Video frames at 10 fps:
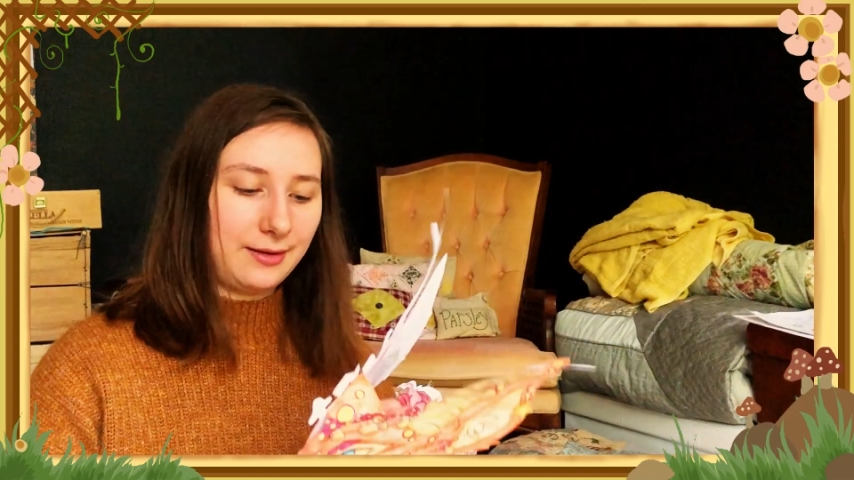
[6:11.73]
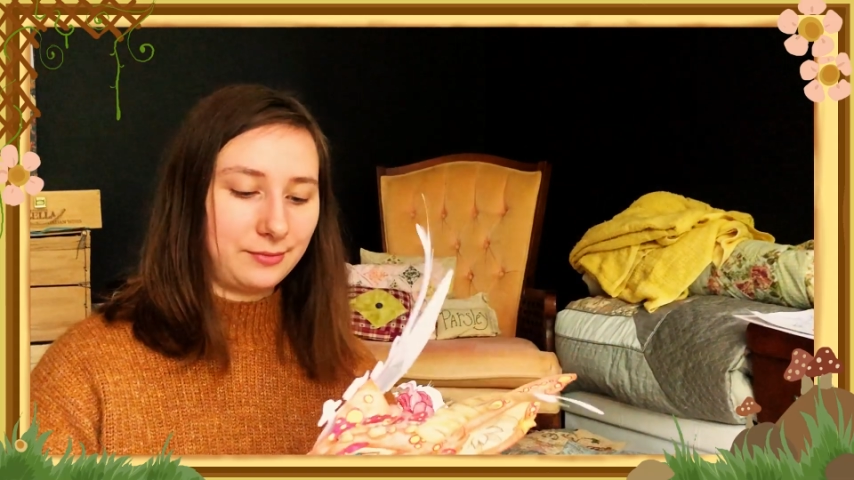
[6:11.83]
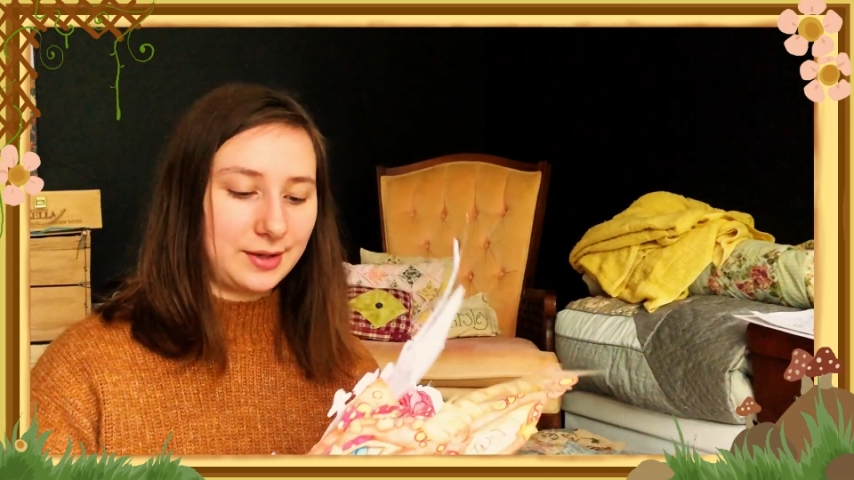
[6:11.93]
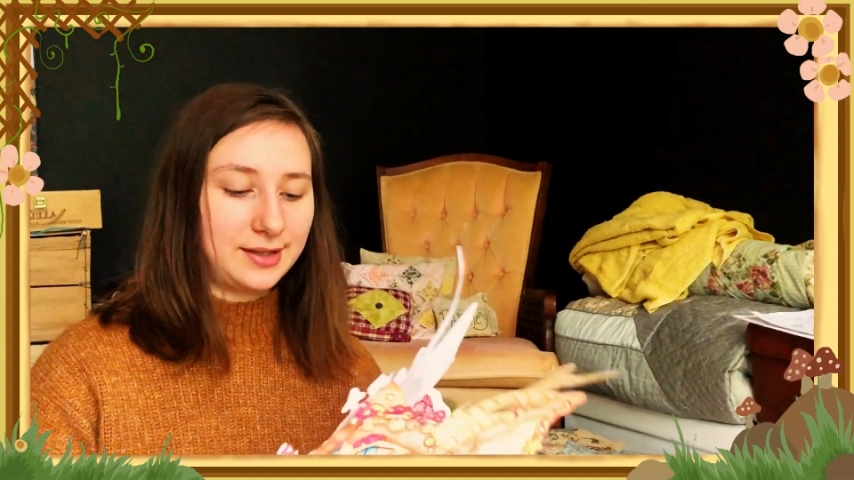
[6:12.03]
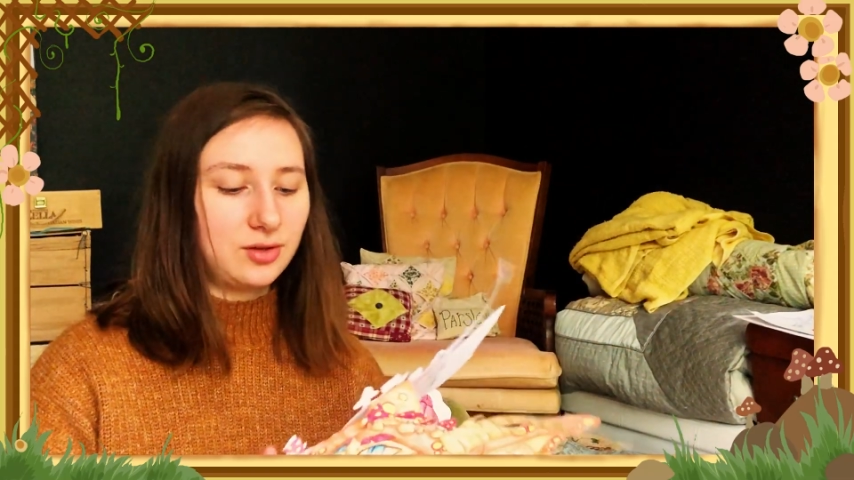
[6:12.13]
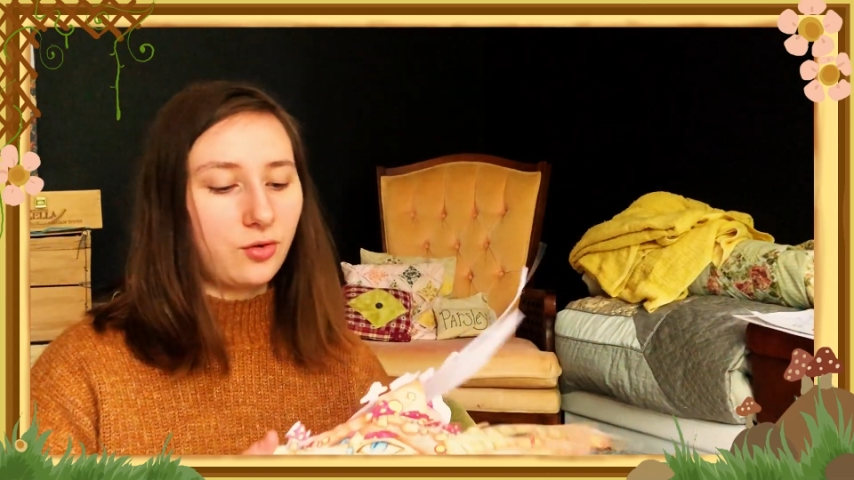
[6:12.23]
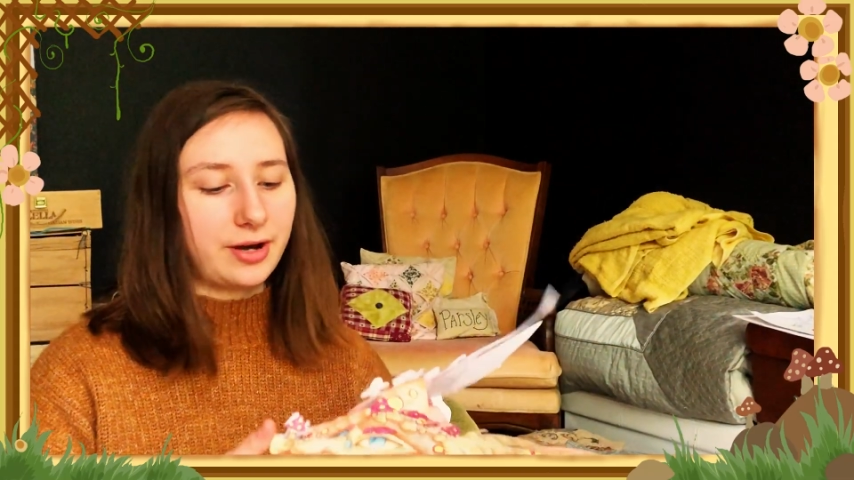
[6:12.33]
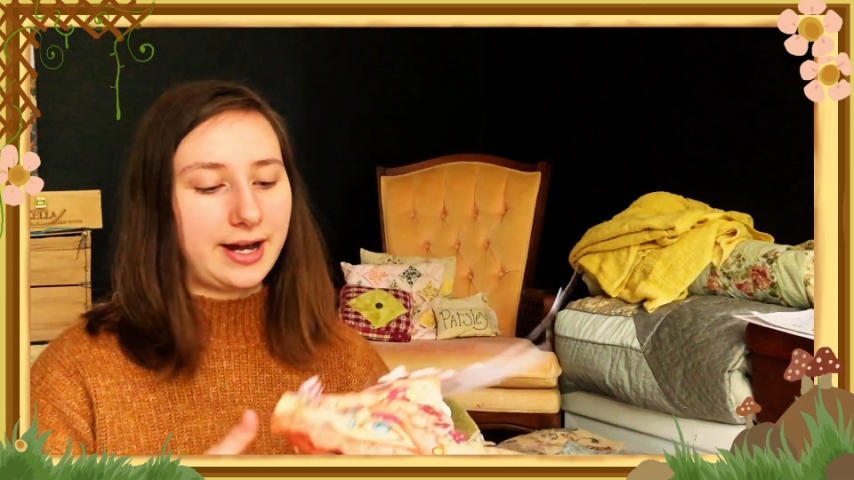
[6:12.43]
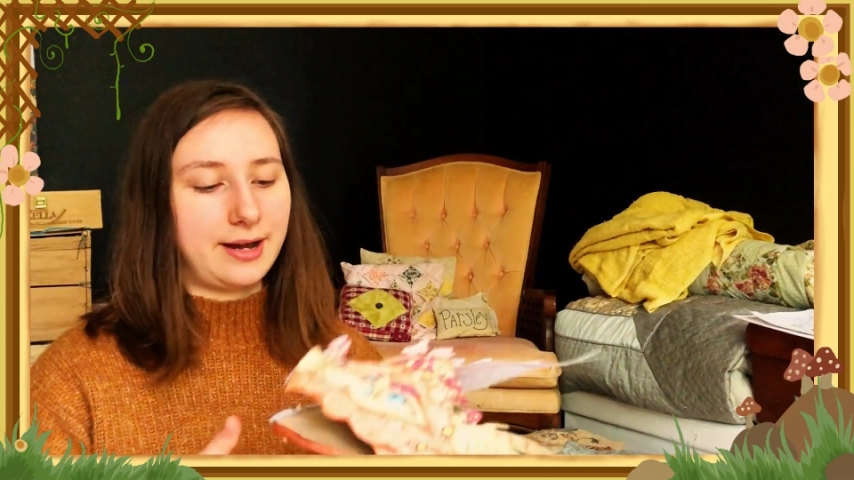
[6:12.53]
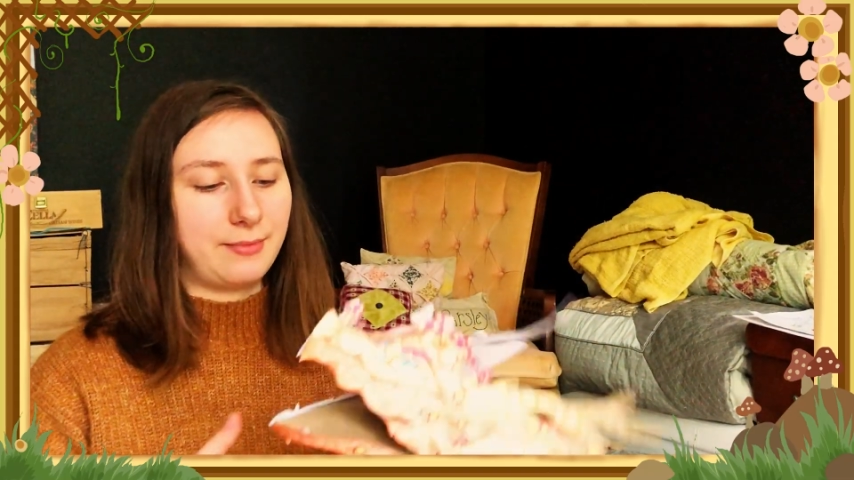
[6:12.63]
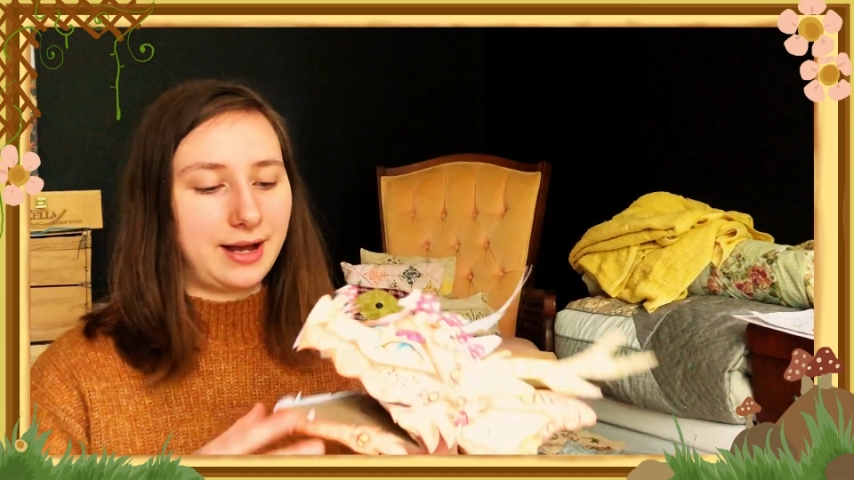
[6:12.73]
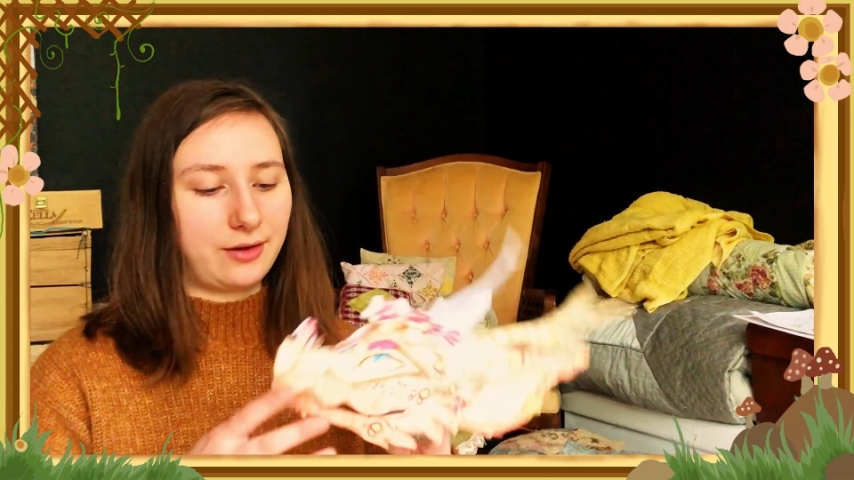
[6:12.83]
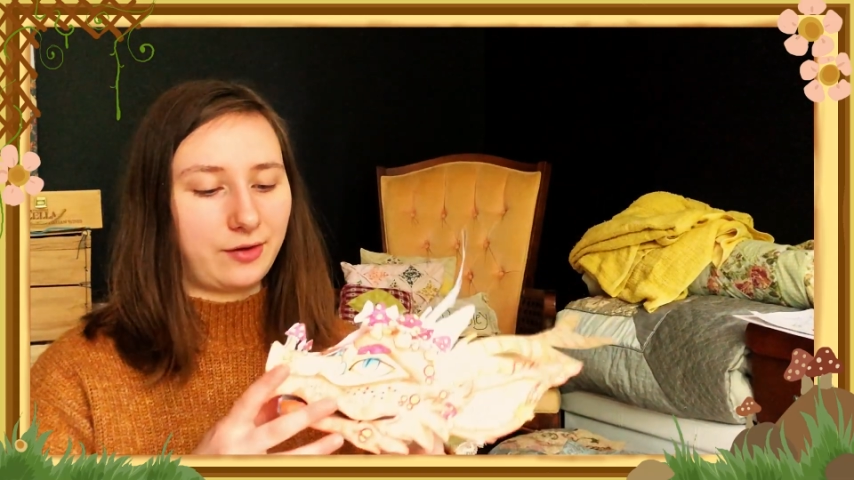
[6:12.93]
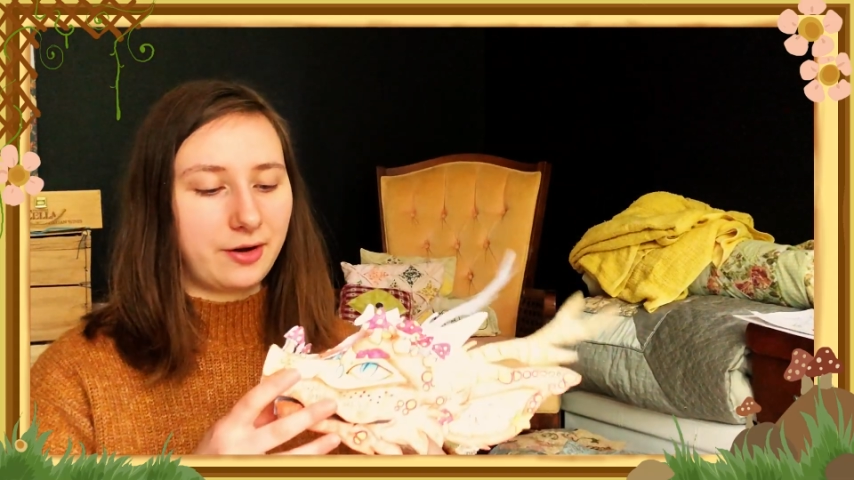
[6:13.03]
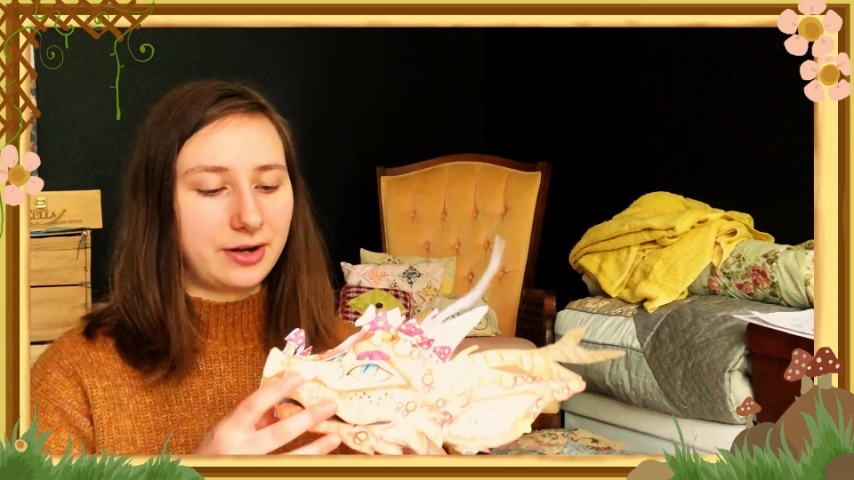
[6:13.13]
story, my
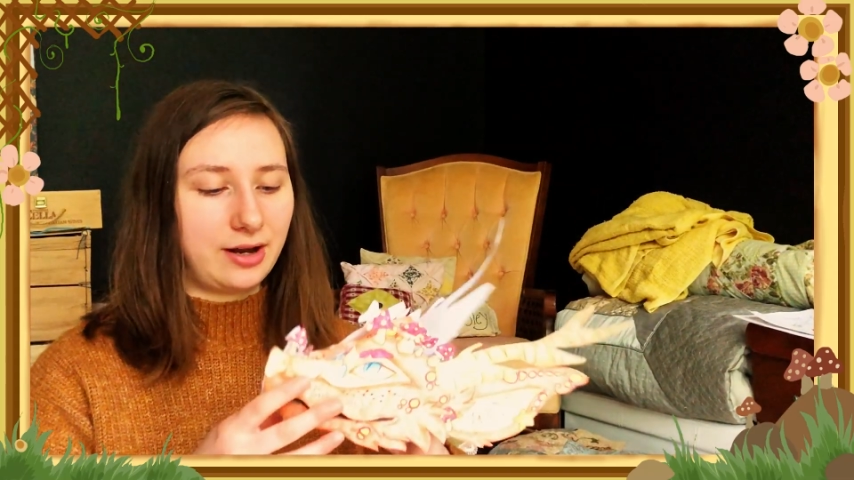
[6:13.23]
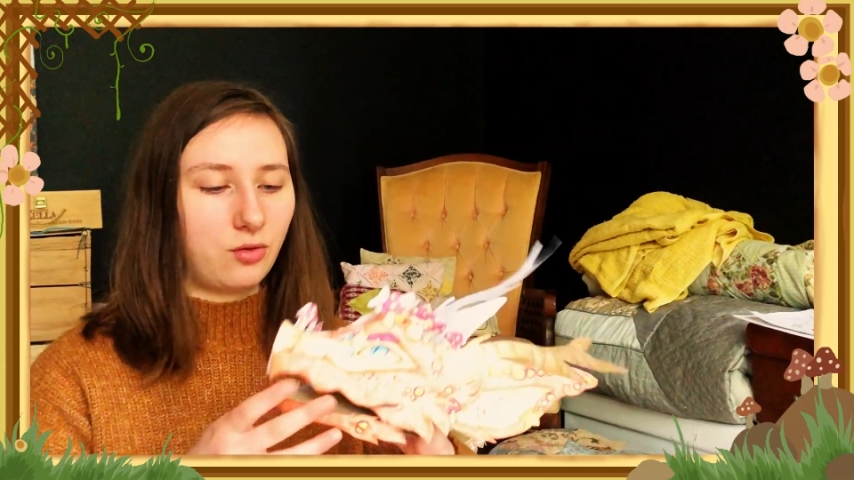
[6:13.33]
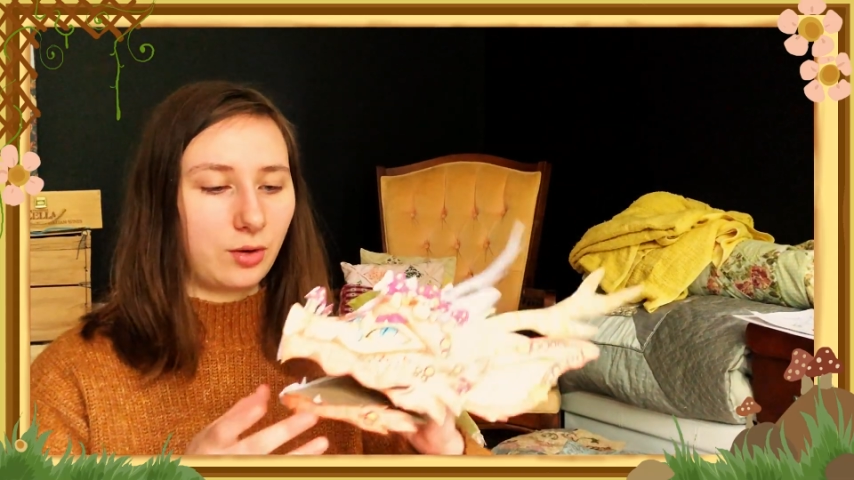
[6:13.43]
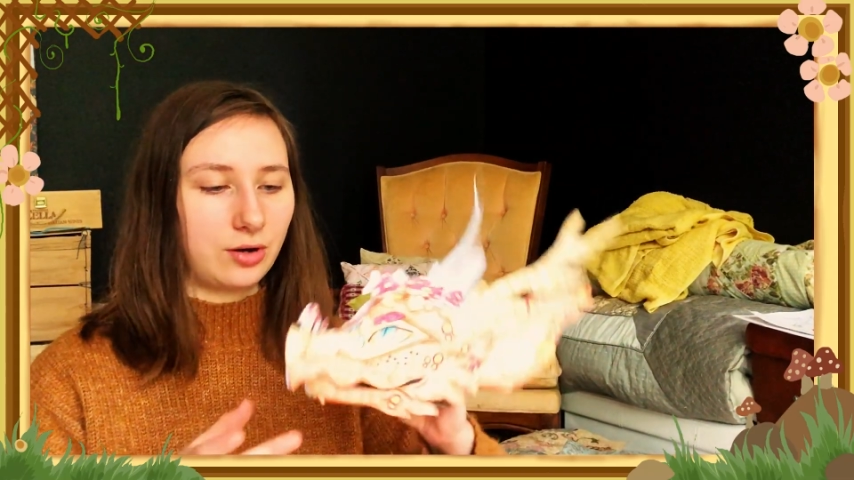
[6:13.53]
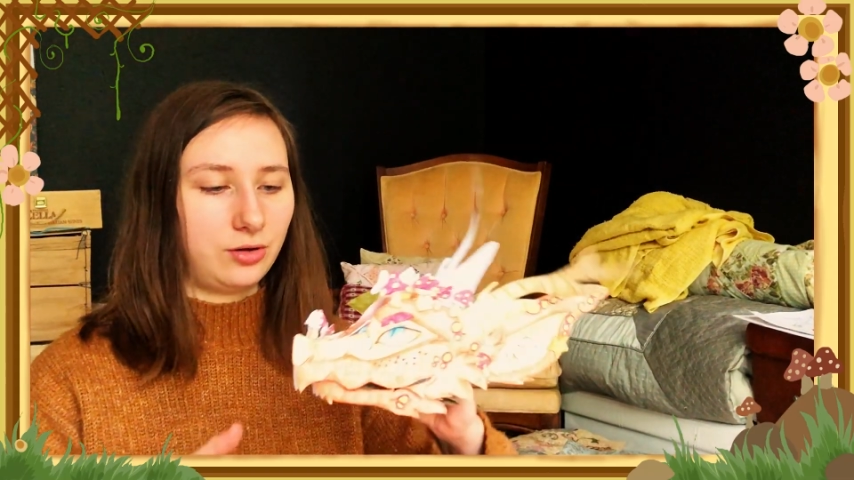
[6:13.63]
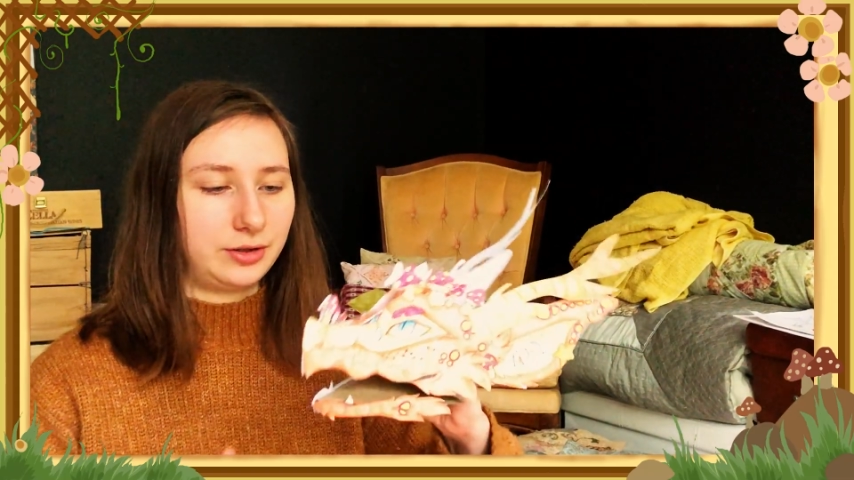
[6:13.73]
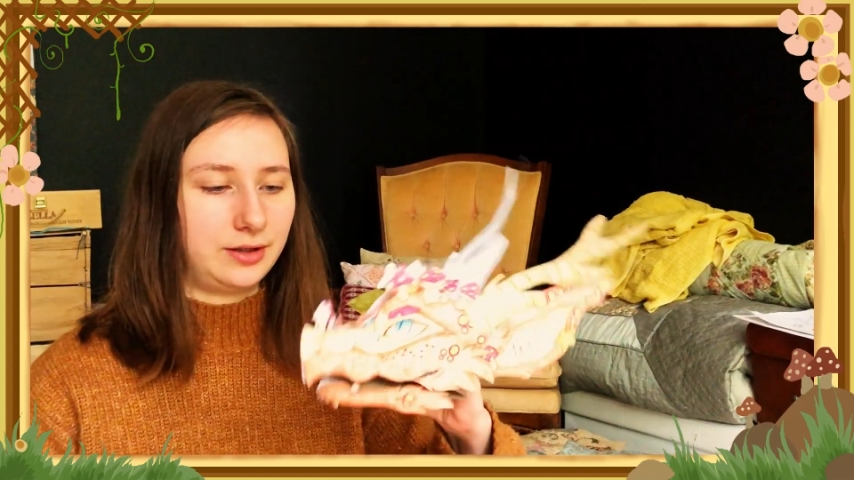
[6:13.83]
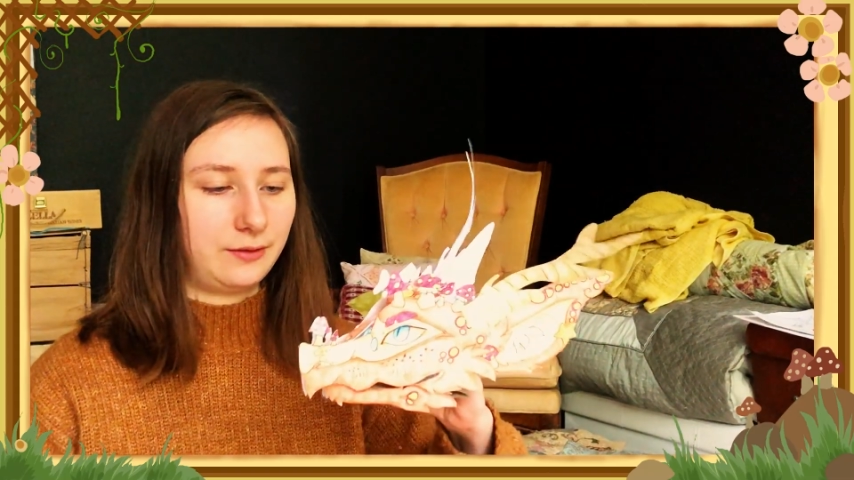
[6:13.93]
Farendale world